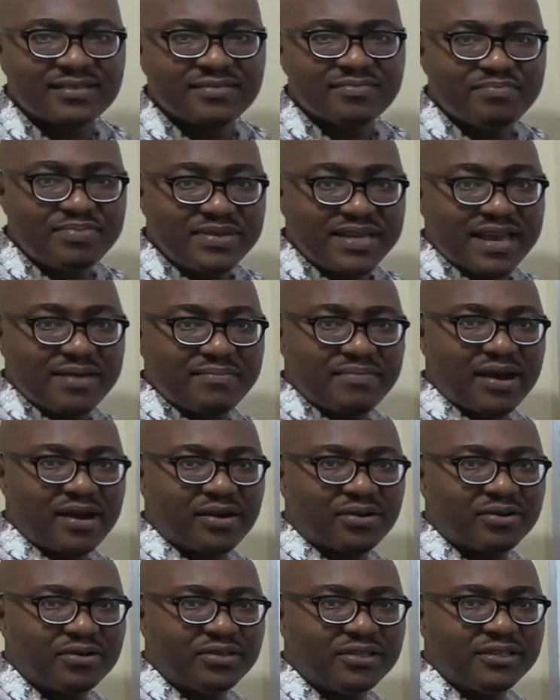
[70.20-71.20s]

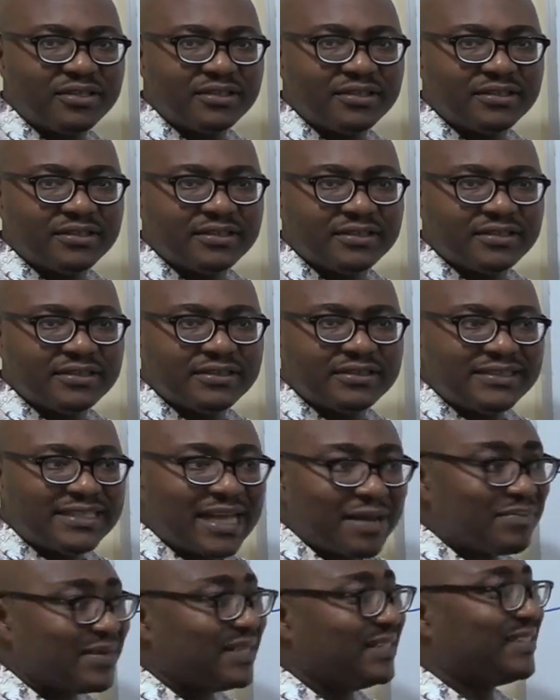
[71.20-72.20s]
BMR.
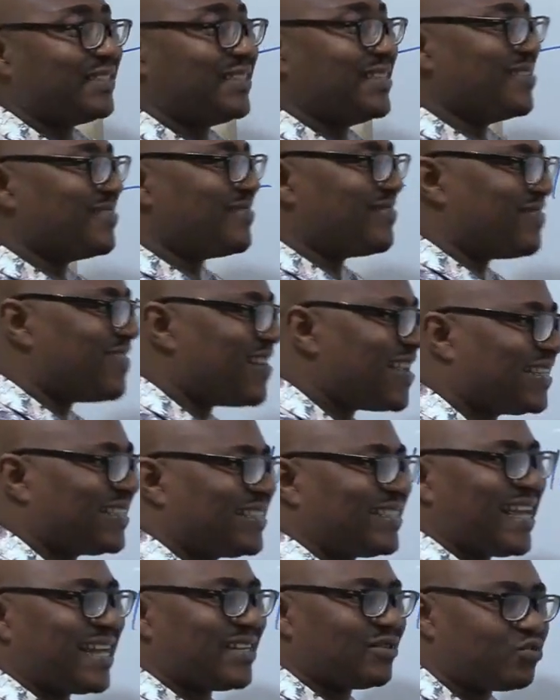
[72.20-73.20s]
That means the
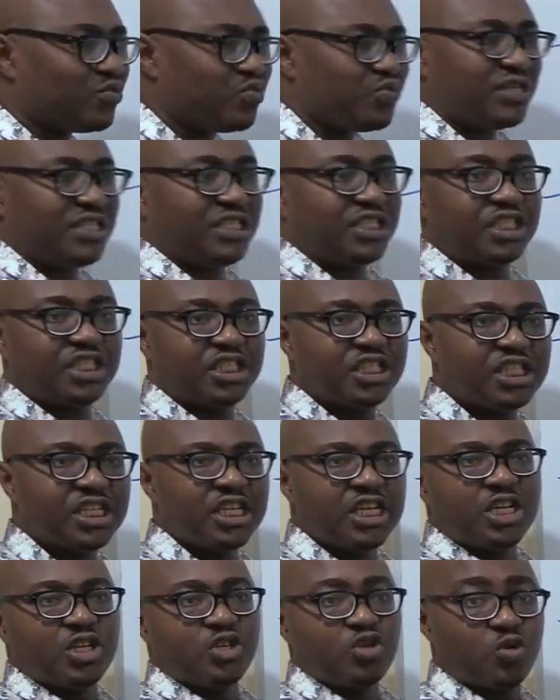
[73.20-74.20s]
rate at which
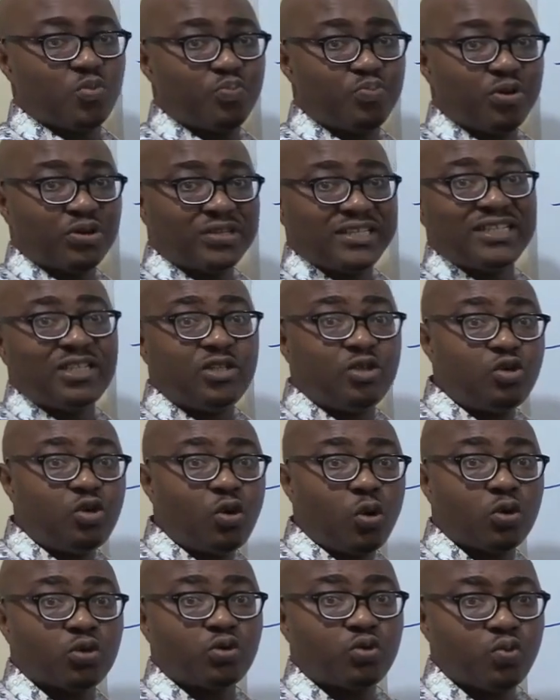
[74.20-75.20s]
your body
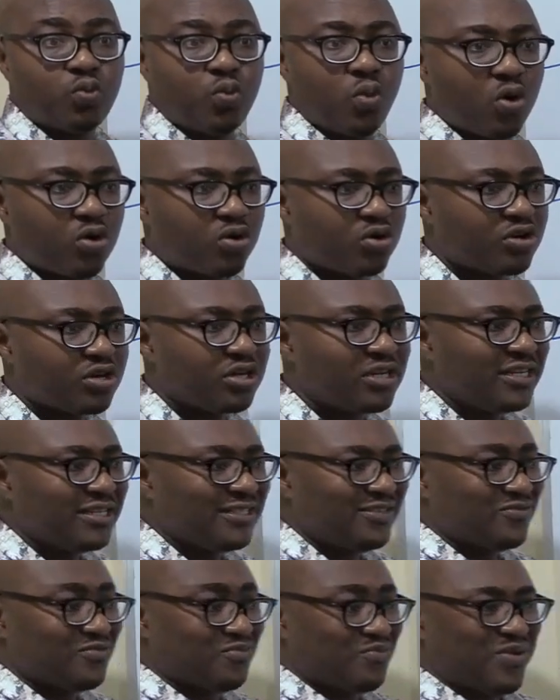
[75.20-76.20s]
does work,
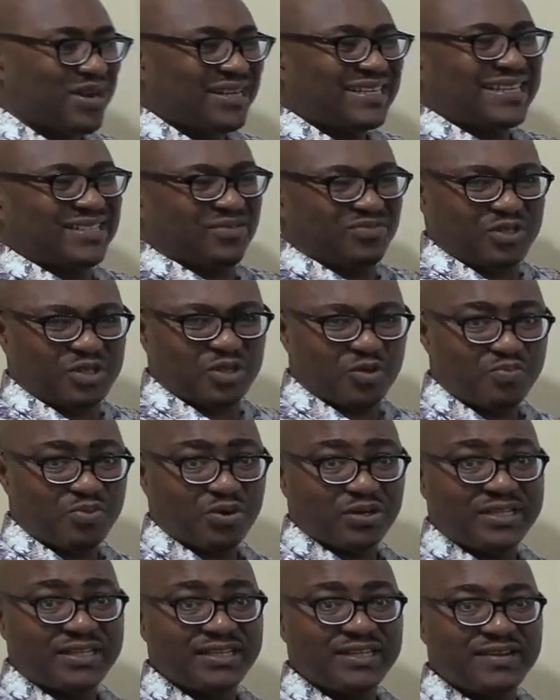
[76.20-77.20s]
the rate at which your
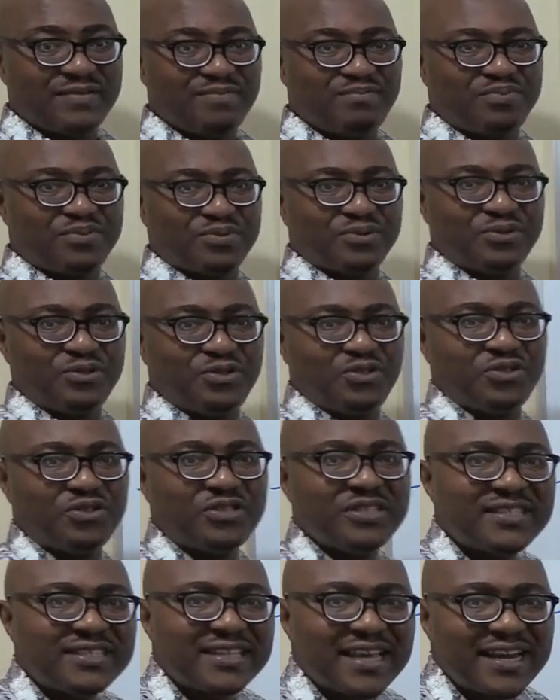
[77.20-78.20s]
body
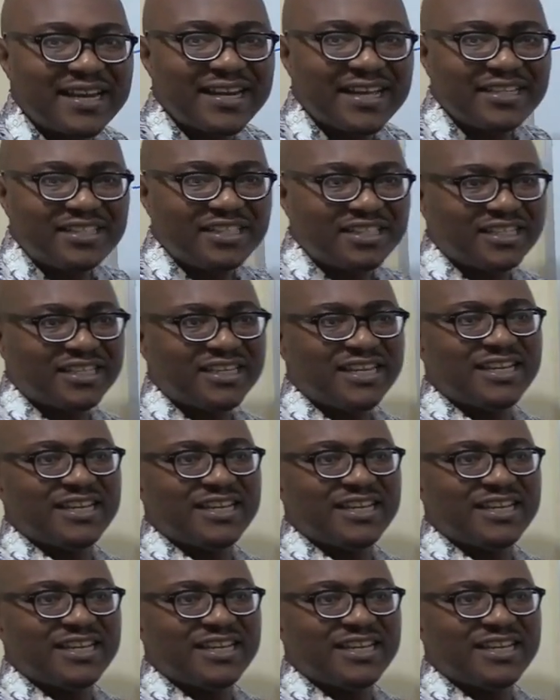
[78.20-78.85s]
produces energy,